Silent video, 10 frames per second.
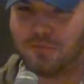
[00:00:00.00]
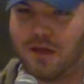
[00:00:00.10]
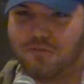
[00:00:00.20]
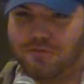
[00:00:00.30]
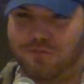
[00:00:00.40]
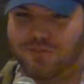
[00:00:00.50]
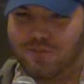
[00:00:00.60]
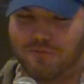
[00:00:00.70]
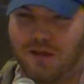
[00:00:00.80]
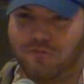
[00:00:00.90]
then
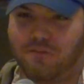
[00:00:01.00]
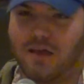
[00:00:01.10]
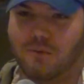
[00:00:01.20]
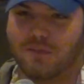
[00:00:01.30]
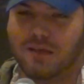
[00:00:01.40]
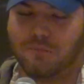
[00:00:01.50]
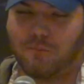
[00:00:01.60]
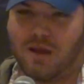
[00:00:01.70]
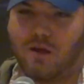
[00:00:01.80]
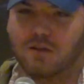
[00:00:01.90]
my family and
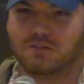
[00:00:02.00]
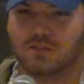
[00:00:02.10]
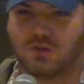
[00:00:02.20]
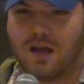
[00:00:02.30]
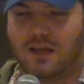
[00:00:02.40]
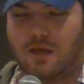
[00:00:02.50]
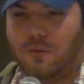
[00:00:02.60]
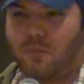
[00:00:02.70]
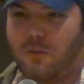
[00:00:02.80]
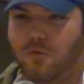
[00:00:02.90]
my parents are trying to
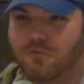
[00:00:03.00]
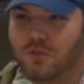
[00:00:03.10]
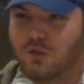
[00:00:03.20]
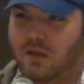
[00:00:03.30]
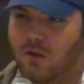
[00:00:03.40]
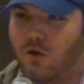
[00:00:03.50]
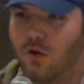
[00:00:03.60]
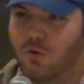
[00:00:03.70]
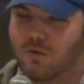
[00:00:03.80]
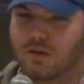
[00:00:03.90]
keep up with the
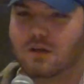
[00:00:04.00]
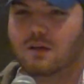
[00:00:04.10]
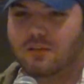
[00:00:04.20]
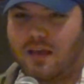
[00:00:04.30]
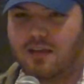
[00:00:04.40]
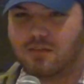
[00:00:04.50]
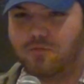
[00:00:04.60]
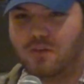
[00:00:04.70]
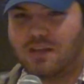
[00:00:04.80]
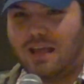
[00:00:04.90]
lingo. They ask
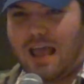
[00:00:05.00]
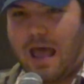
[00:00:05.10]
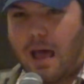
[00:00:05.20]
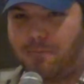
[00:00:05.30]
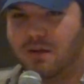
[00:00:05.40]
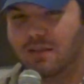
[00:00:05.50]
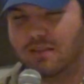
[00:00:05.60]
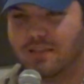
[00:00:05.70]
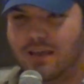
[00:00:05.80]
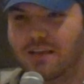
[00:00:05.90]
if there's any
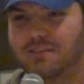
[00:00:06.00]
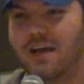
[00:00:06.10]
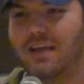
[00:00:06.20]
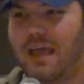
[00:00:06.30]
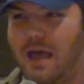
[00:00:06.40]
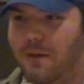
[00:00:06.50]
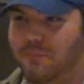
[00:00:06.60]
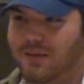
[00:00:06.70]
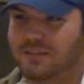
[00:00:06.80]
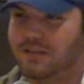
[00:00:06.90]
happening things on
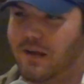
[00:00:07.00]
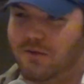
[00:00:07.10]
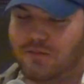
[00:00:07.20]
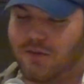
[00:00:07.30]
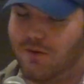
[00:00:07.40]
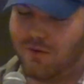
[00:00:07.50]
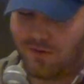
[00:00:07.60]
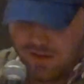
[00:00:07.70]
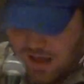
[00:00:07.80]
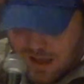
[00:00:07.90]
campus, and I just go,
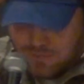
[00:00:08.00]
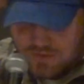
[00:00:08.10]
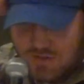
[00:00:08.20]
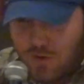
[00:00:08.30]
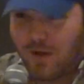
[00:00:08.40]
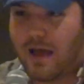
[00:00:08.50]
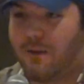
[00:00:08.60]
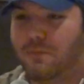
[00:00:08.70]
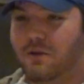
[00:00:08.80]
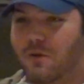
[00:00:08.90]
I'm so
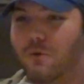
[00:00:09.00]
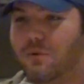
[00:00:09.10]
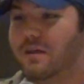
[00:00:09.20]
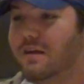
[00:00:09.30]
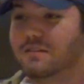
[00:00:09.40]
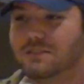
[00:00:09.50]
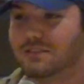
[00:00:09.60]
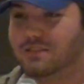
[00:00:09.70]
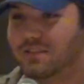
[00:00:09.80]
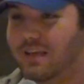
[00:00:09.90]
happy nobody else
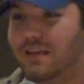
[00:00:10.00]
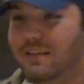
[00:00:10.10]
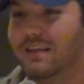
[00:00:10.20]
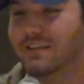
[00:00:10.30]
is seeing